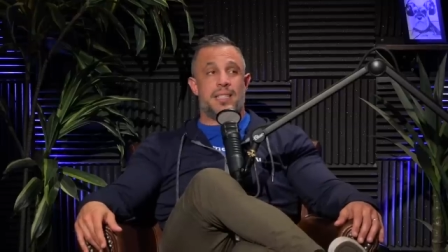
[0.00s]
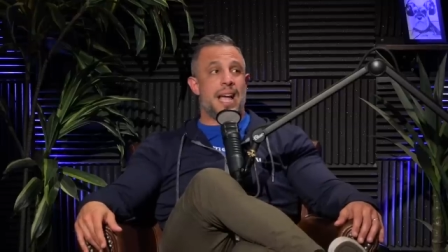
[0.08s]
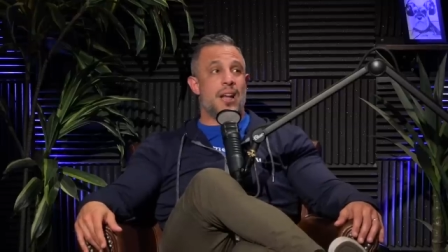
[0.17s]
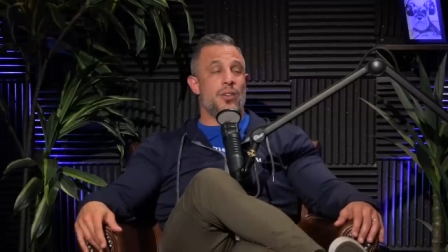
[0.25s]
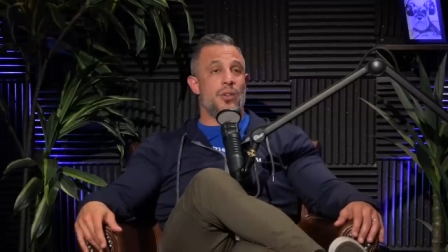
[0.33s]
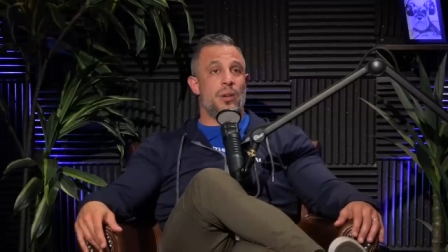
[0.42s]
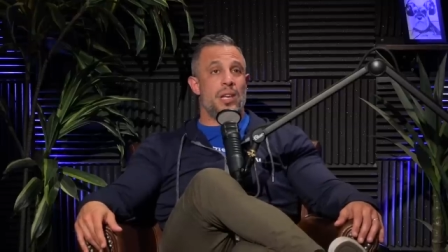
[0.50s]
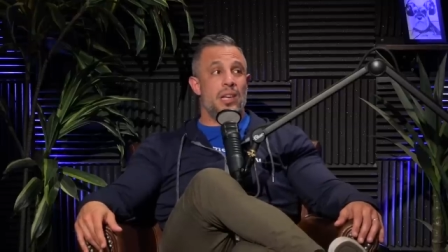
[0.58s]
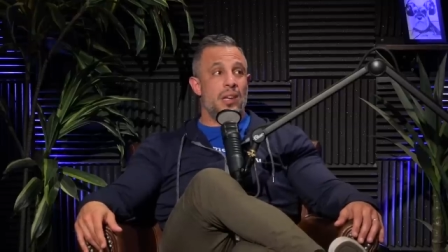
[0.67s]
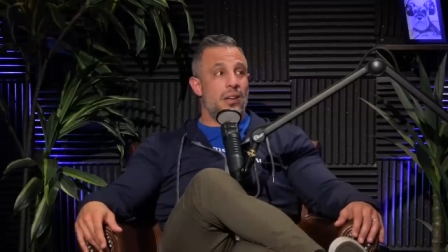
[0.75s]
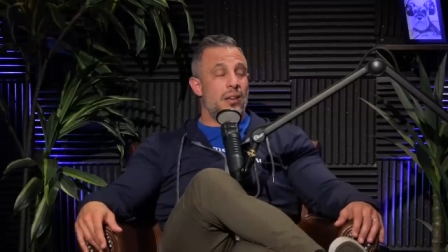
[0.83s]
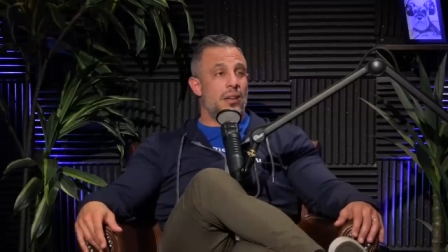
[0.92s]
It's how you
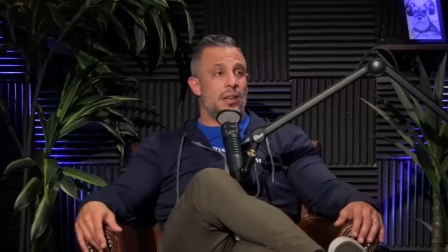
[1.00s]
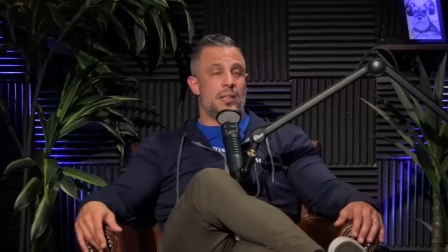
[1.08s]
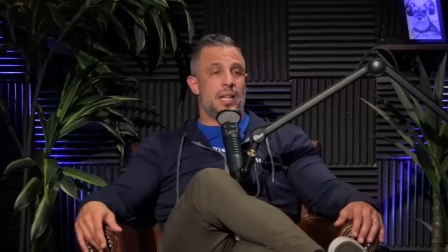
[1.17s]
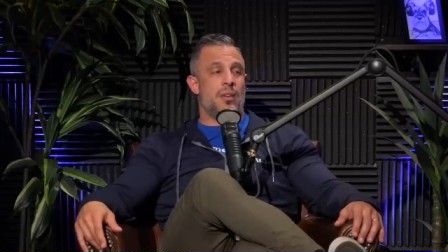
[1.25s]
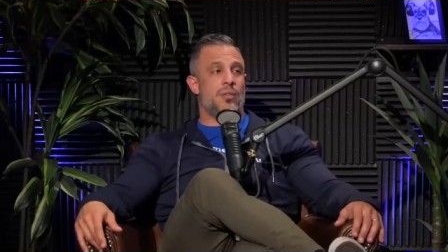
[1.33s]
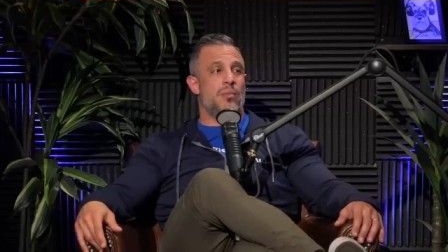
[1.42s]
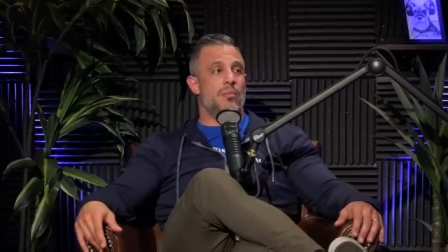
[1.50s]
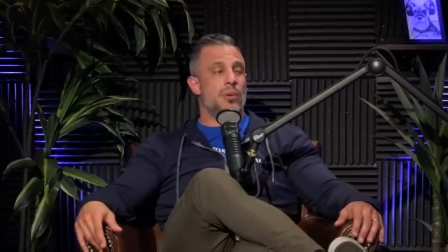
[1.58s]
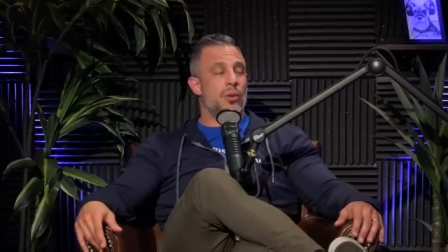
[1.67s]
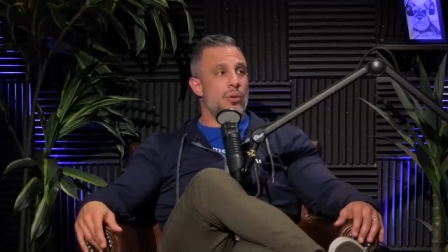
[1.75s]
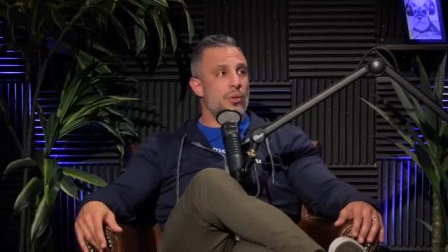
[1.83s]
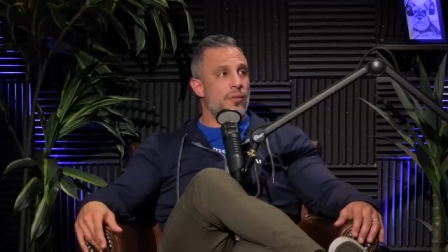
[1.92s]
eat. It's how you
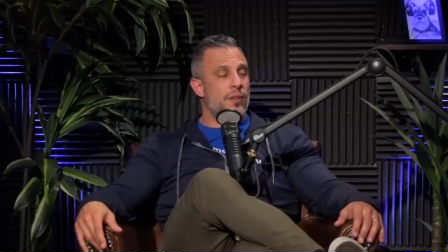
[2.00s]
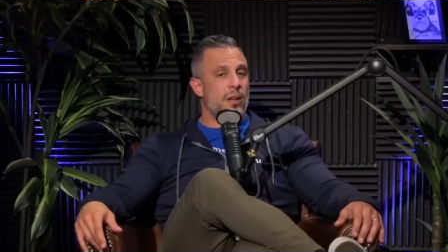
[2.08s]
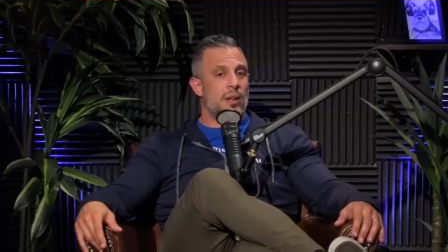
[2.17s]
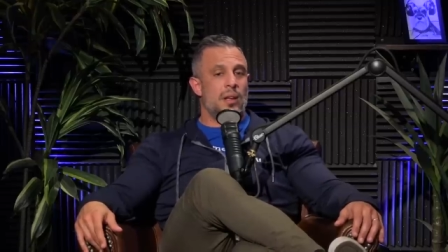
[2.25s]
move.